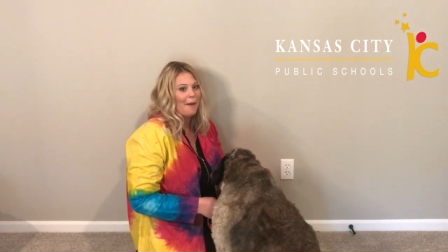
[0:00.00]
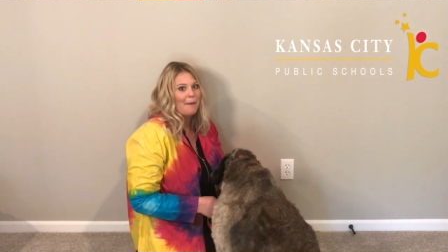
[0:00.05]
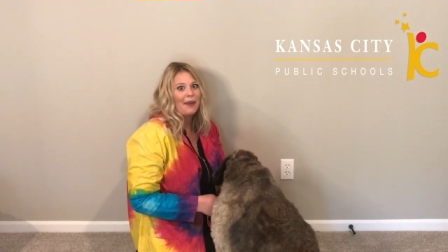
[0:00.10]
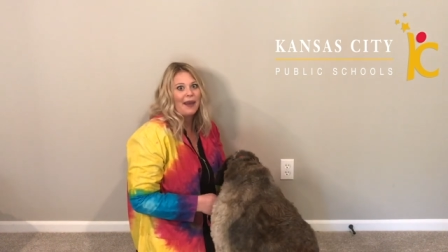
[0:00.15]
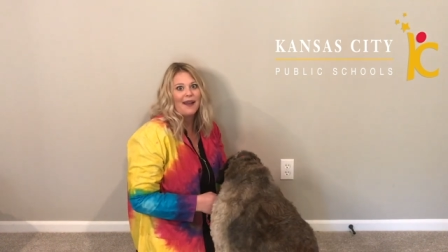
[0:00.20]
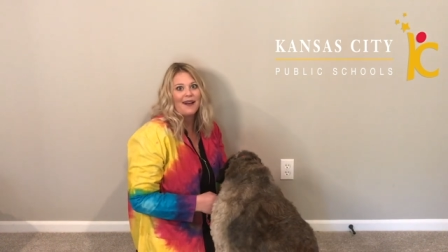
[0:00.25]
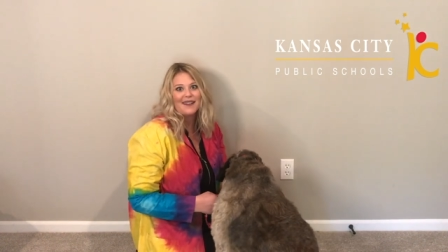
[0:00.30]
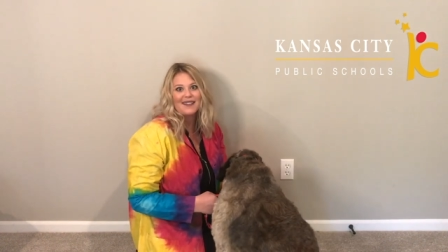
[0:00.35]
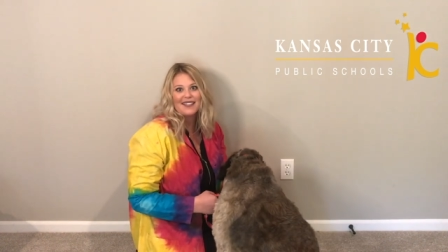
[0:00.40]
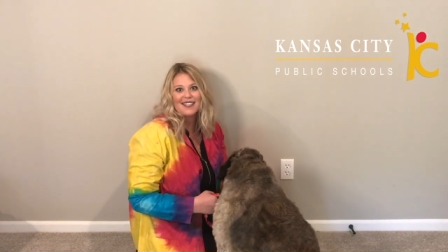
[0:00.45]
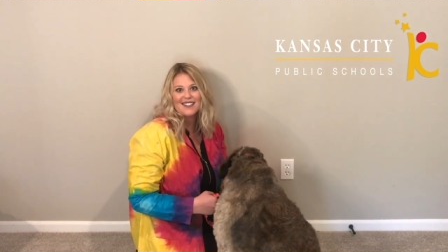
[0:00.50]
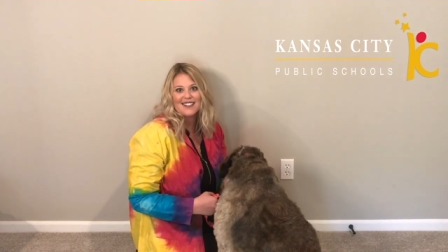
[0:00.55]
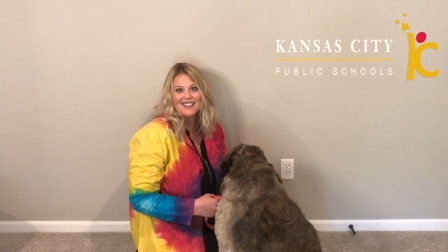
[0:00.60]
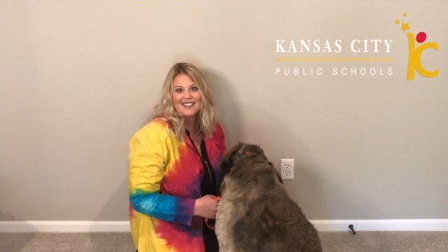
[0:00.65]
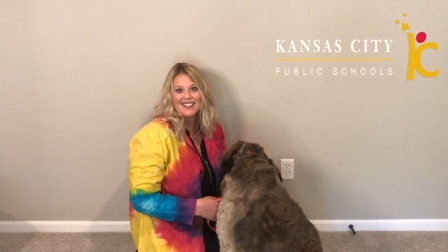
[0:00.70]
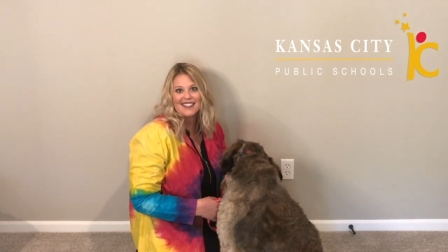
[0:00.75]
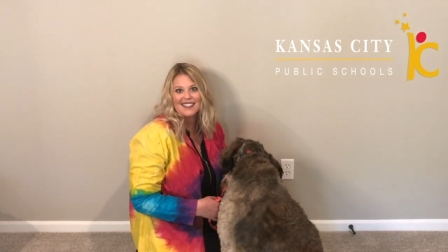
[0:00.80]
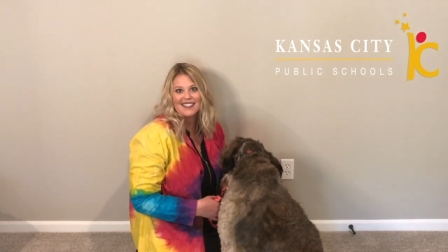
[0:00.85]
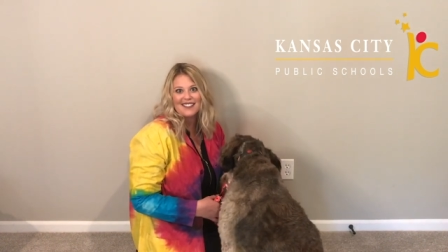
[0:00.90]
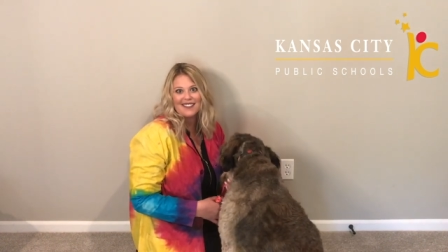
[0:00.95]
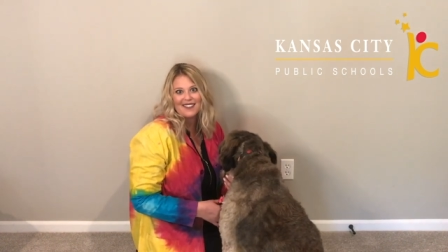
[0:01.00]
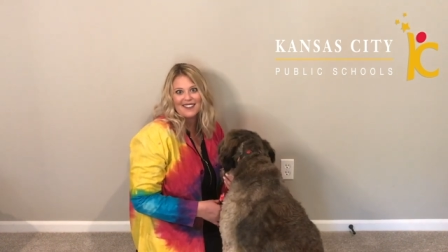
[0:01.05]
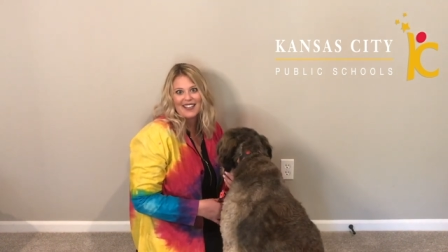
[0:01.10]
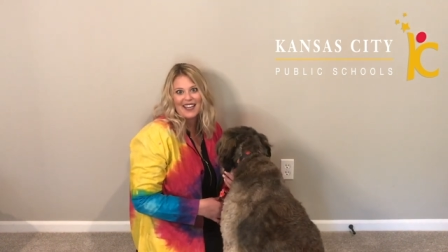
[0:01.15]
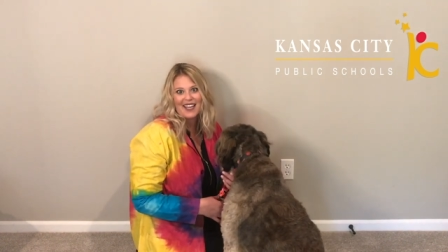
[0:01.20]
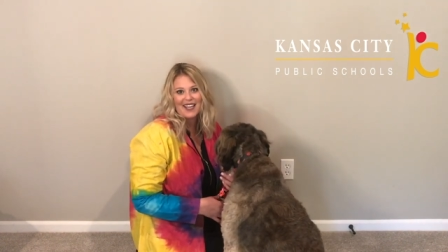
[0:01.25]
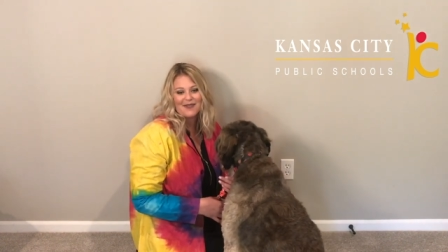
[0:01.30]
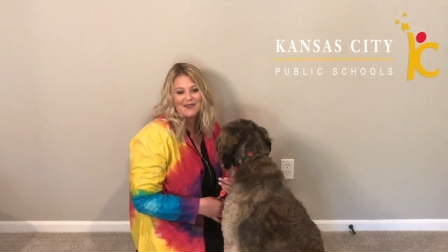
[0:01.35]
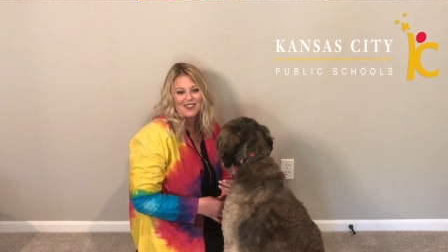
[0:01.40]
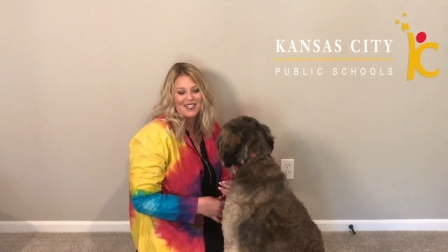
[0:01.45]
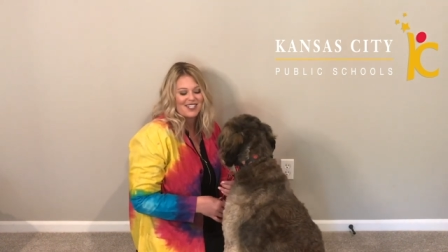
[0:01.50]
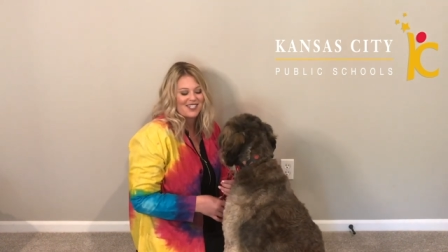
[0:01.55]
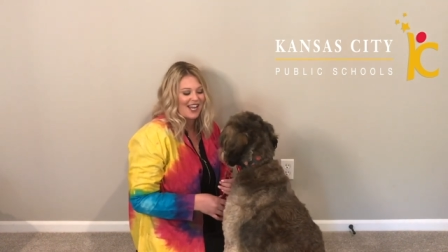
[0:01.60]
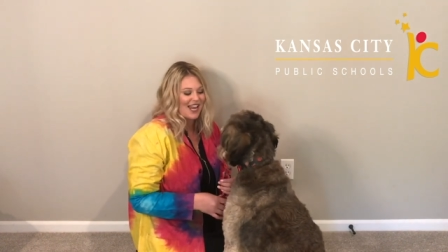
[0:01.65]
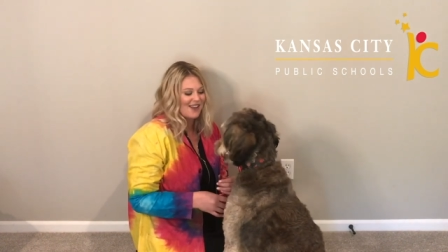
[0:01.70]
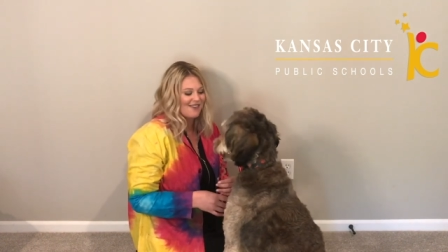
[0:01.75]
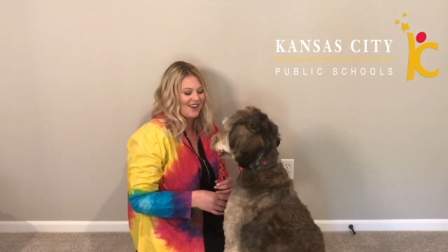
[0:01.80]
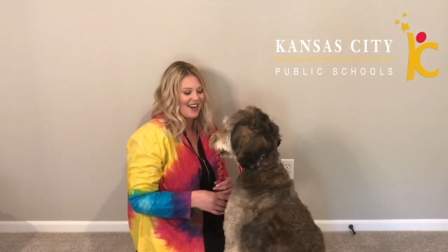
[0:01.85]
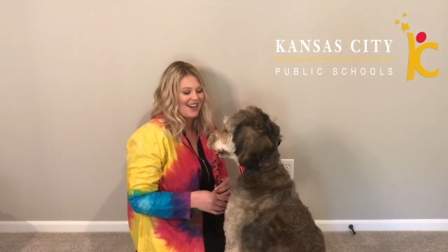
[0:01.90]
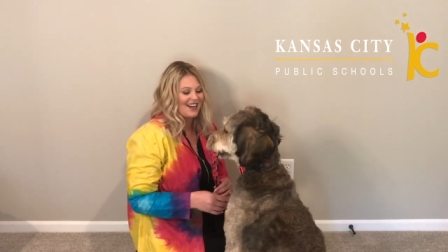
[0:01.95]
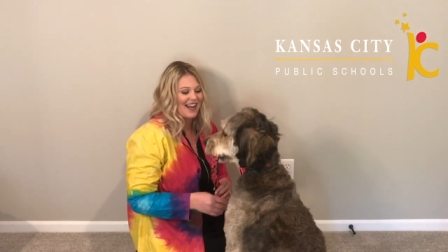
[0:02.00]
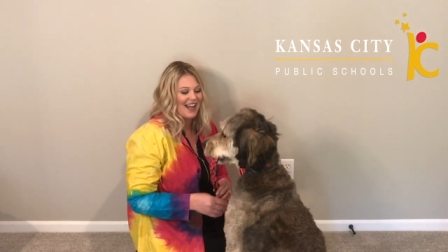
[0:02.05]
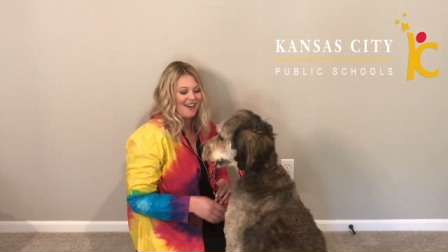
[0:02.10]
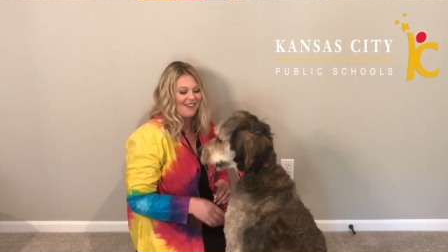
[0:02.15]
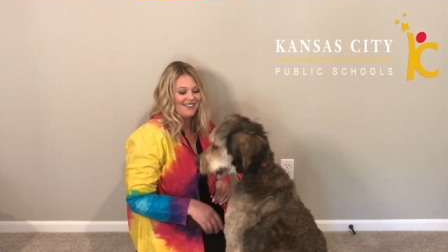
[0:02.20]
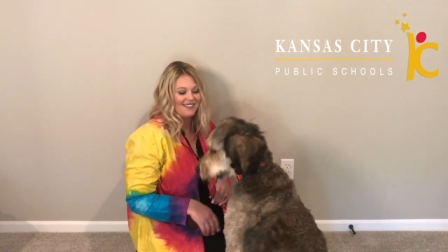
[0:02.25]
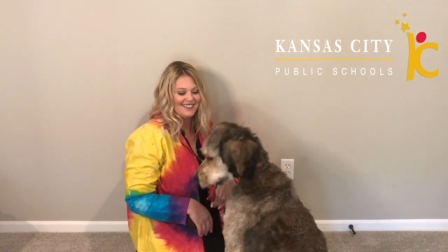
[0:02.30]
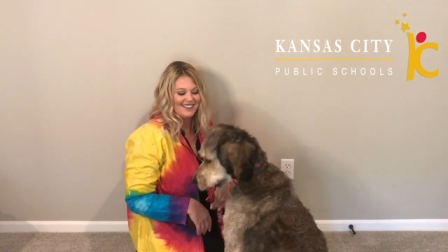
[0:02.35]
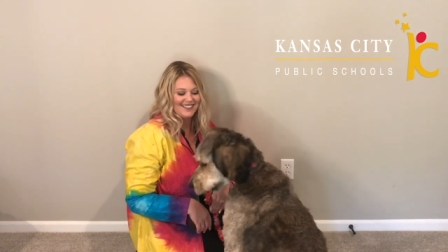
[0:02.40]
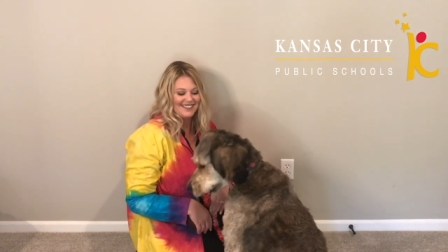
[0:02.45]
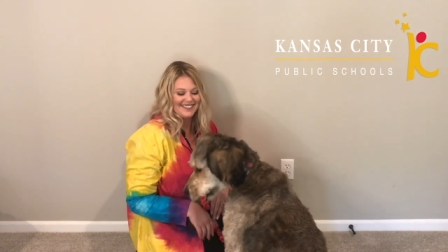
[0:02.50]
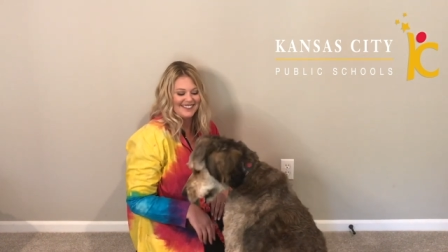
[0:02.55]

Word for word: Apparently she's a little camera shy right now.